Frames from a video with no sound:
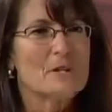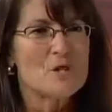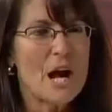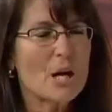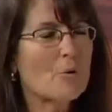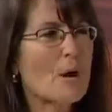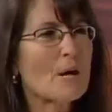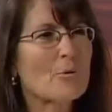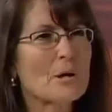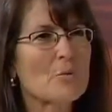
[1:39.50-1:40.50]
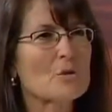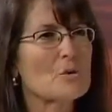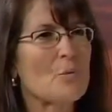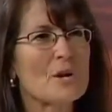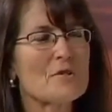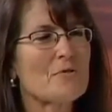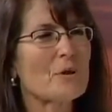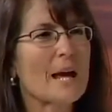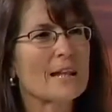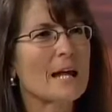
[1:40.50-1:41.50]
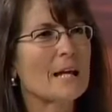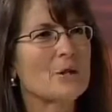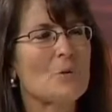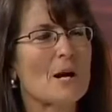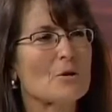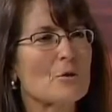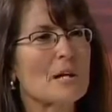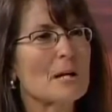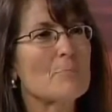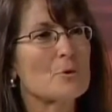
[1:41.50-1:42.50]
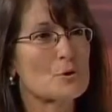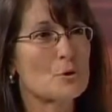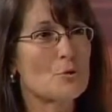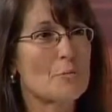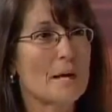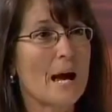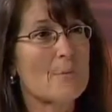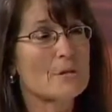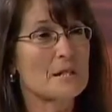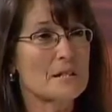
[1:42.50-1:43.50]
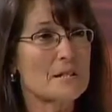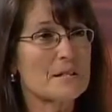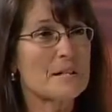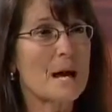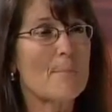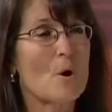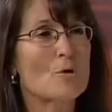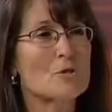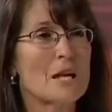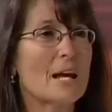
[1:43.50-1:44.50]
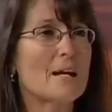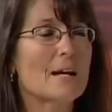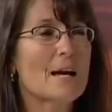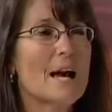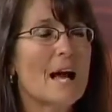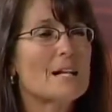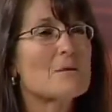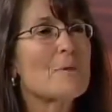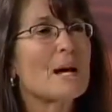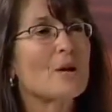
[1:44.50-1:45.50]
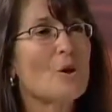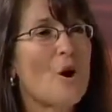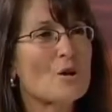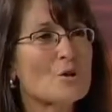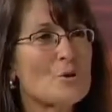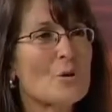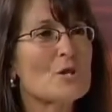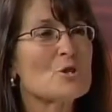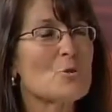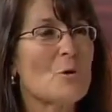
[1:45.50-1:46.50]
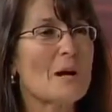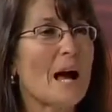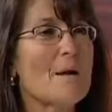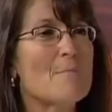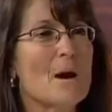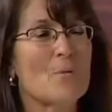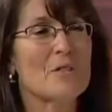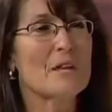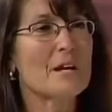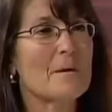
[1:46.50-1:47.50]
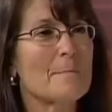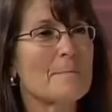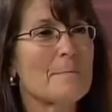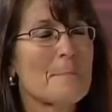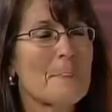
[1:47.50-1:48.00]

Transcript: Jack Gregory was a wonderful athletic director. He pursued me. I was an assistant at Ball State. And to make a long story short, I met with him